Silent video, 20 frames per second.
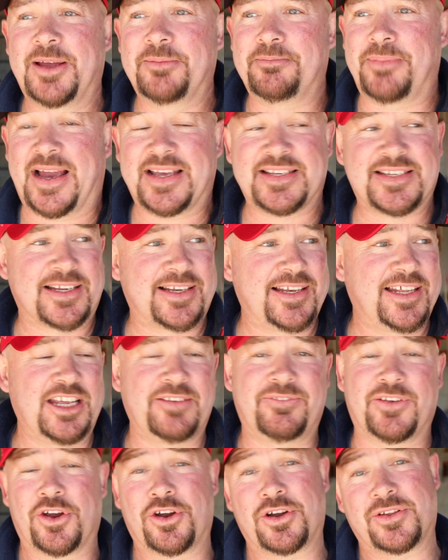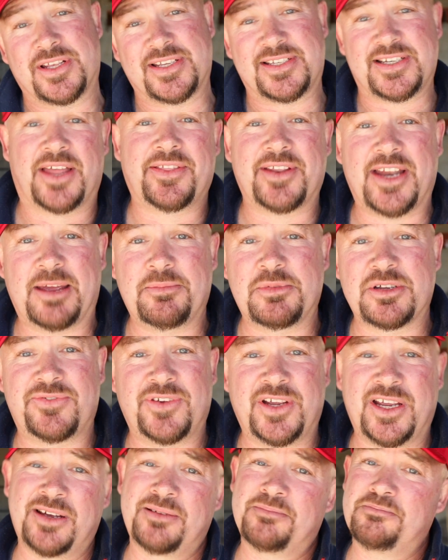Basically, if you're in the southern
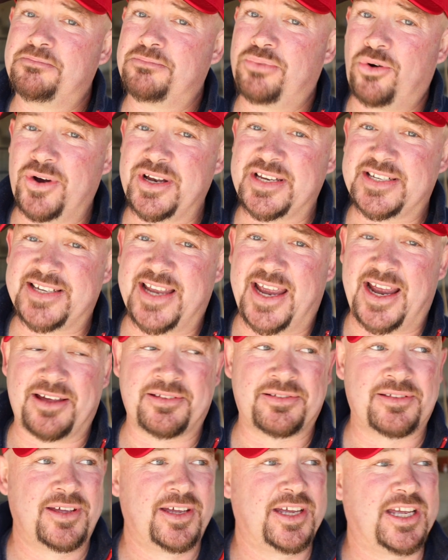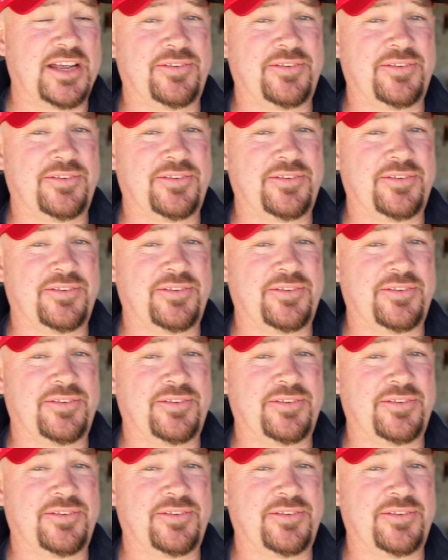hemisphere, point south.